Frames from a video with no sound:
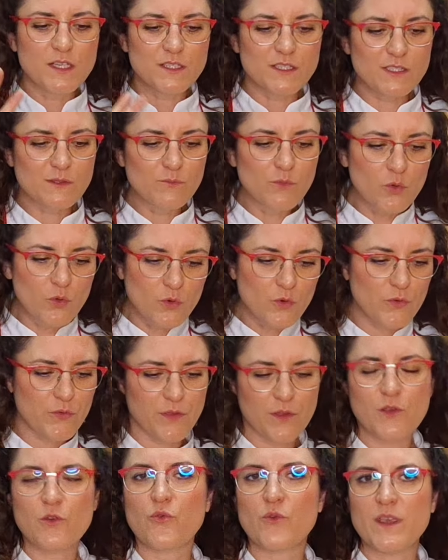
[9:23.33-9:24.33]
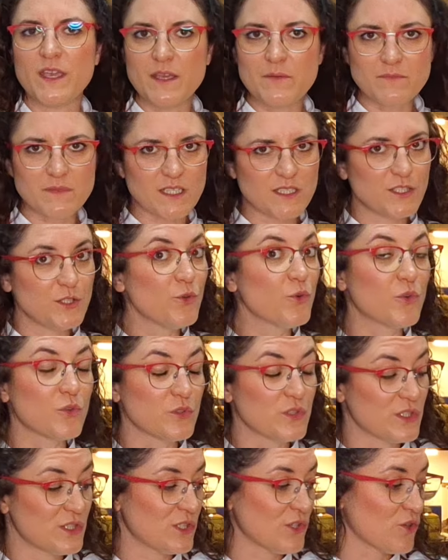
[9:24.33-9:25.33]
smooth cream that you
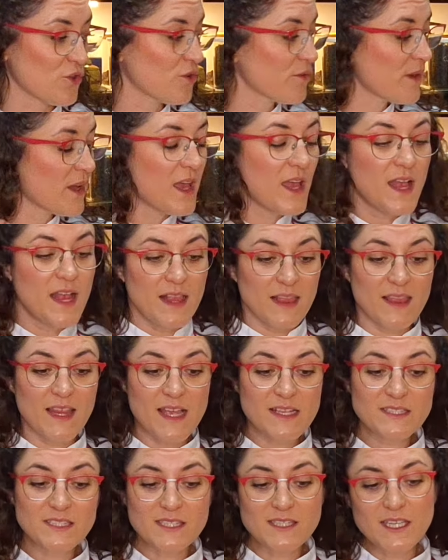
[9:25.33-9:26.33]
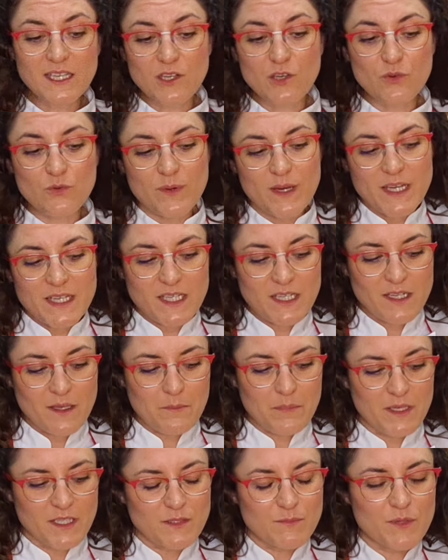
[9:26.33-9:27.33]
could serve. Let's decorate it a
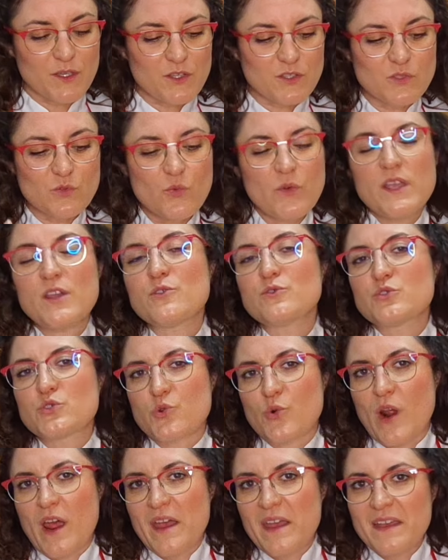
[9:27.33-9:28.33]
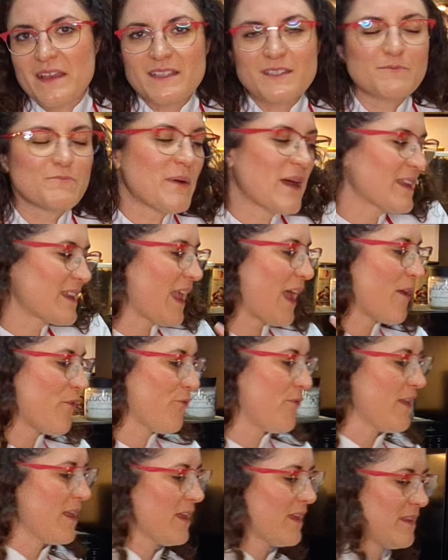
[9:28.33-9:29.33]
bit because we could try it, but I
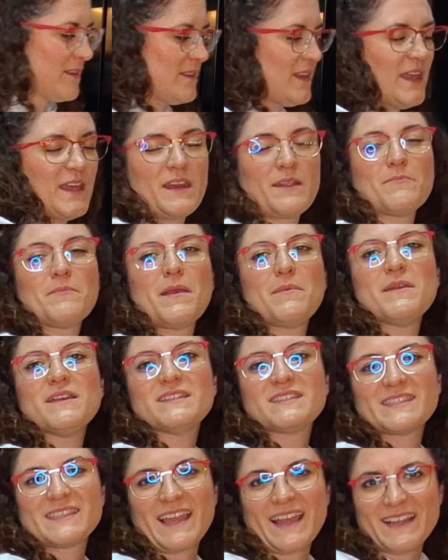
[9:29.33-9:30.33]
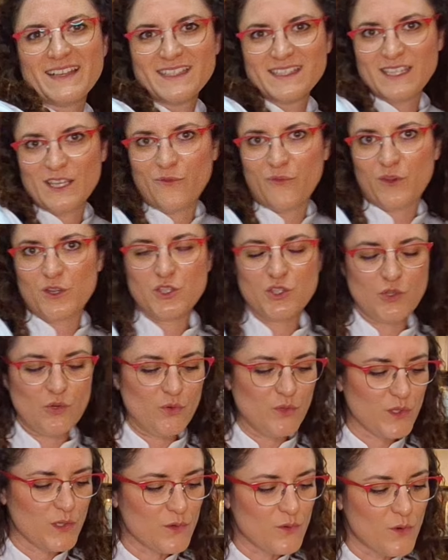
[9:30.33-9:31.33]
think that maybe it's nice if I
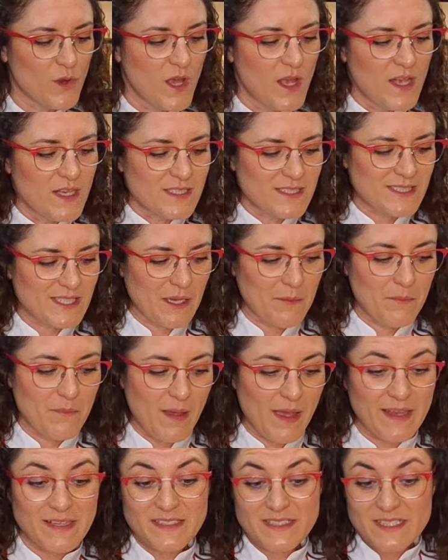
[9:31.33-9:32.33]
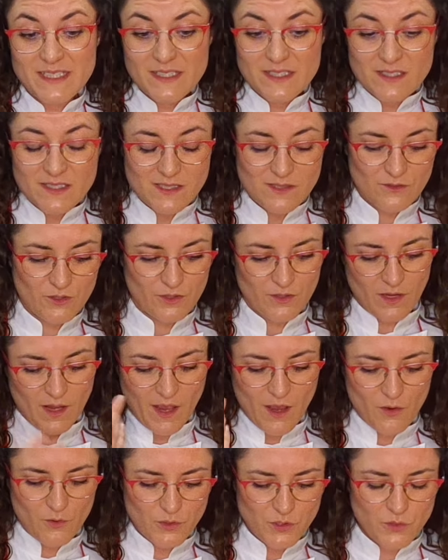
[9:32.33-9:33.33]
show you some ideas on
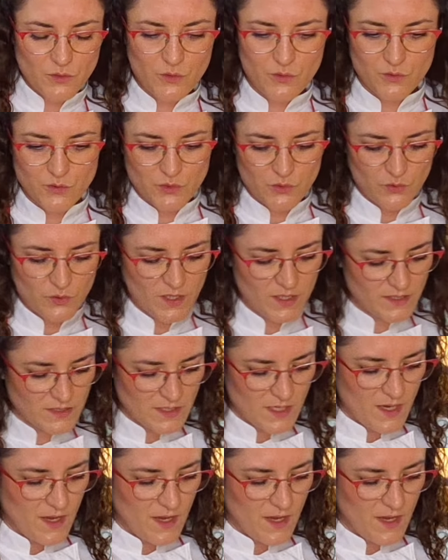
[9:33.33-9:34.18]
how you could do that.